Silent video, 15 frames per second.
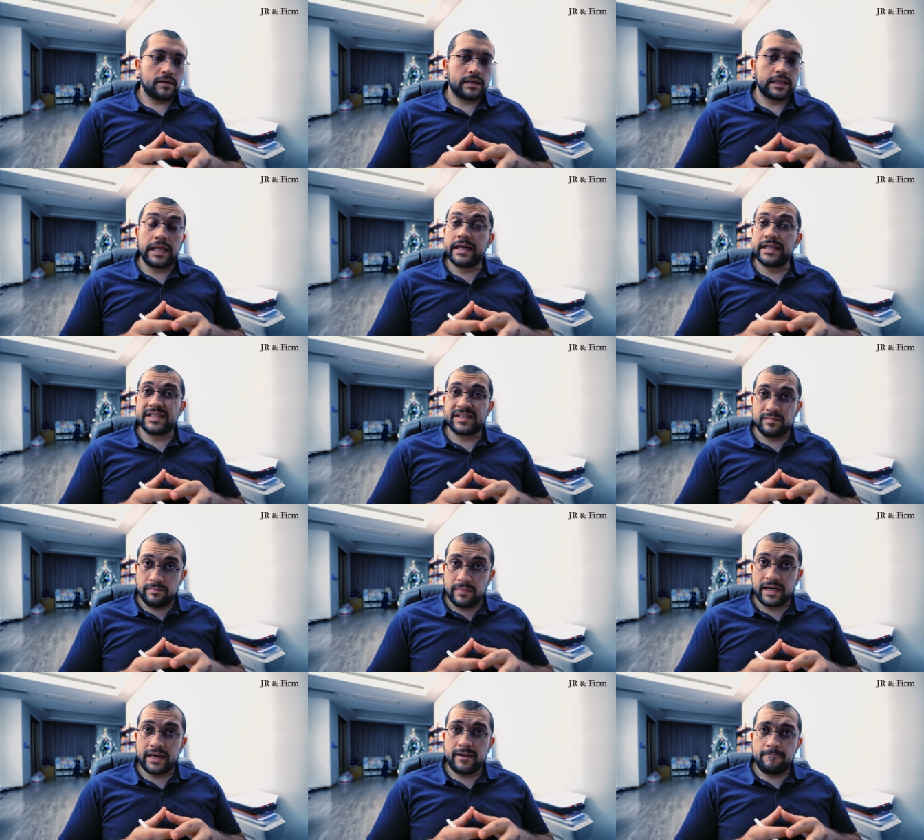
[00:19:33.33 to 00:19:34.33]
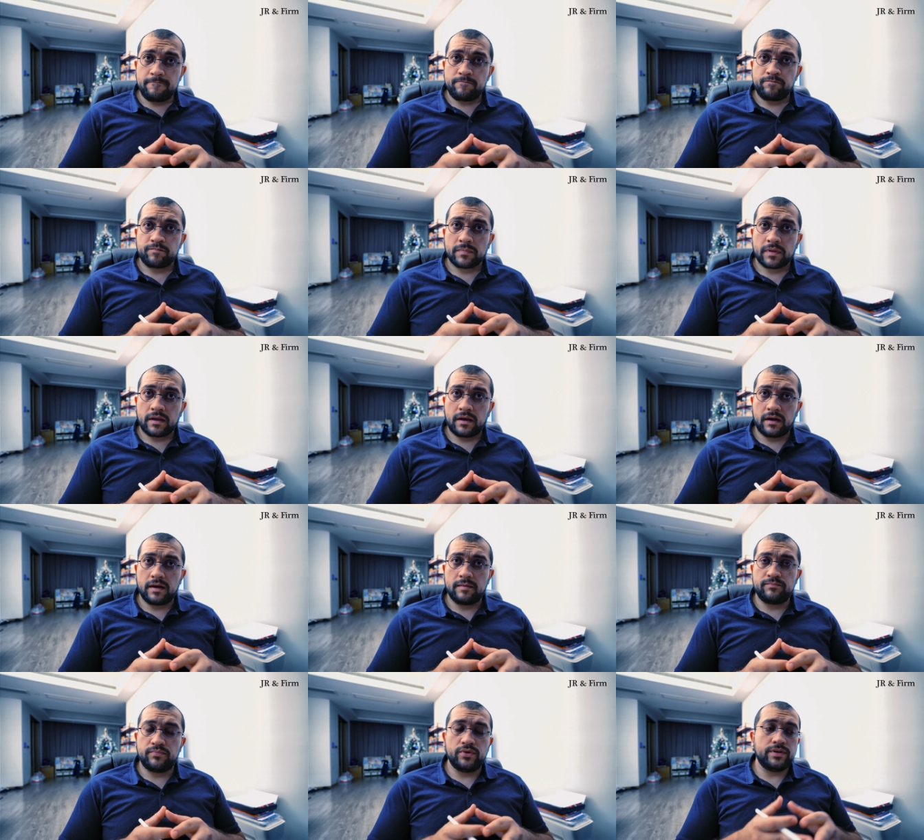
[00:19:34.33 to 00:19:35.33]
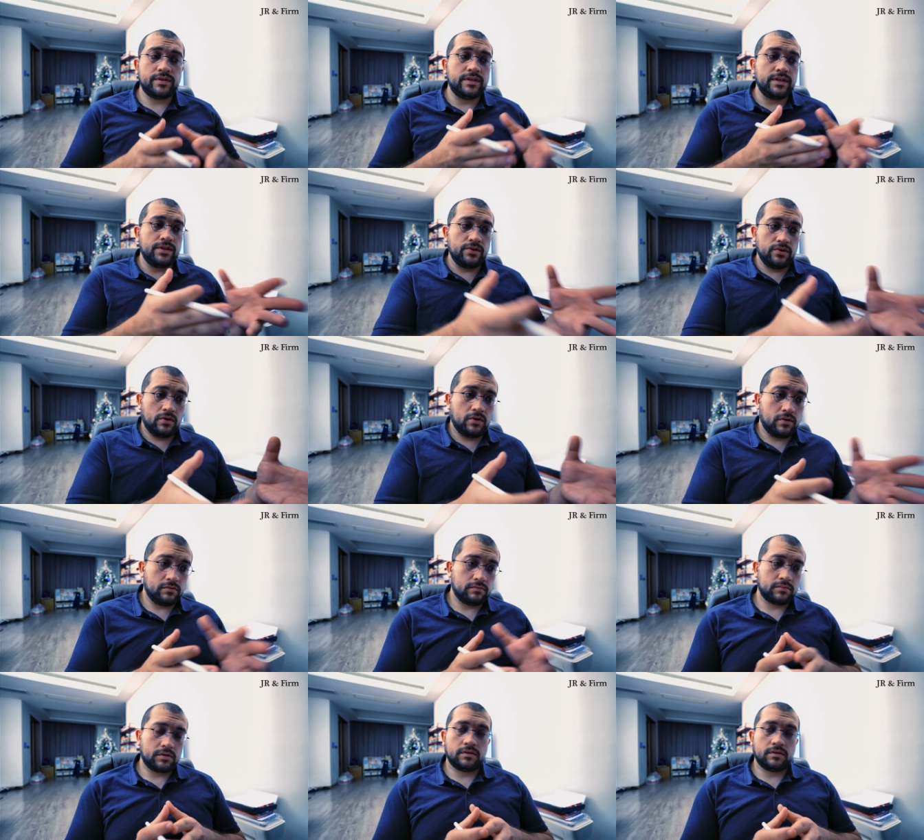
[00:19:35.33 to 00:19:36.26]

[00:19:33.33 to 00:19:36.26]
client's money, put it in your